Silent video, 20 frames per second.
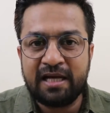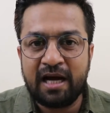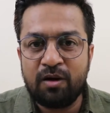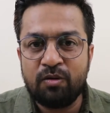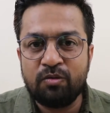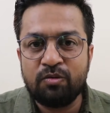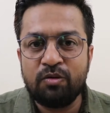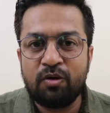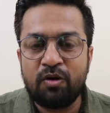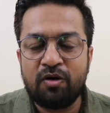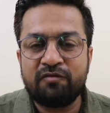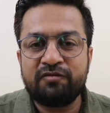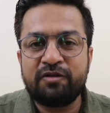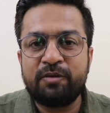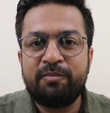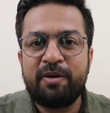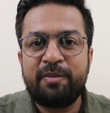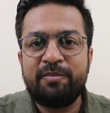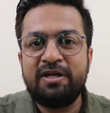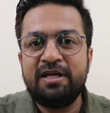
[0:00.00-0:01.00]
down of the
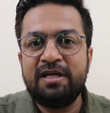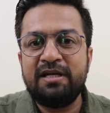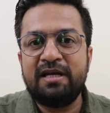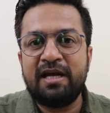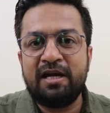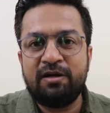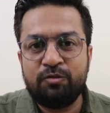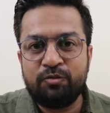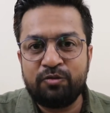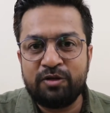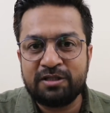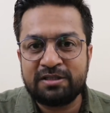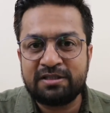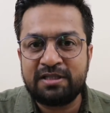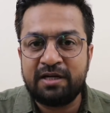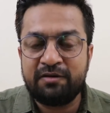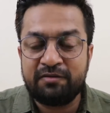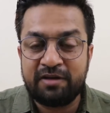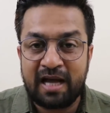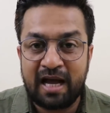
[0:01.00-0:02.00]
memory networks
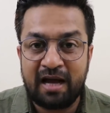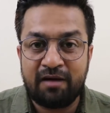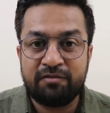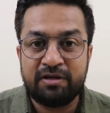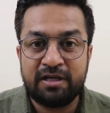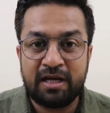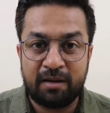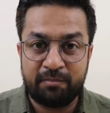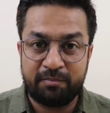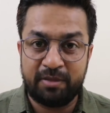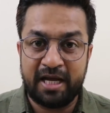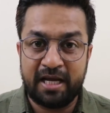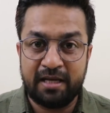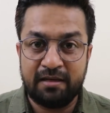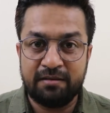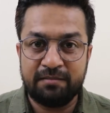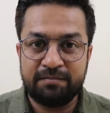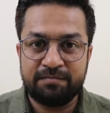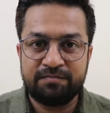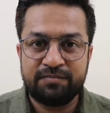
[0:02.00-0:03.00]
that we have in our
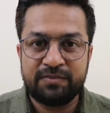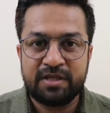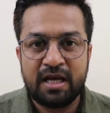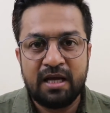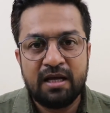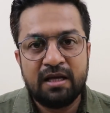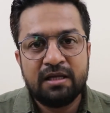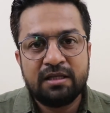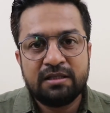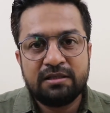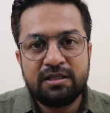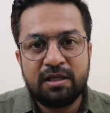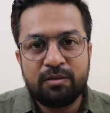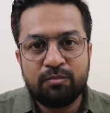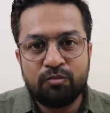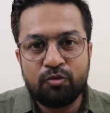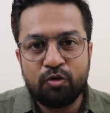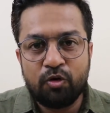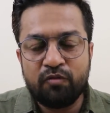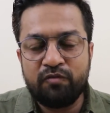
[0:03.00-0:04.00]
brain. The
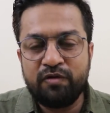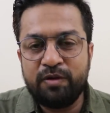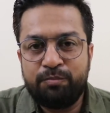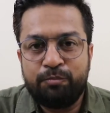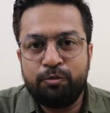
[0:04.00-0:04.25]
more we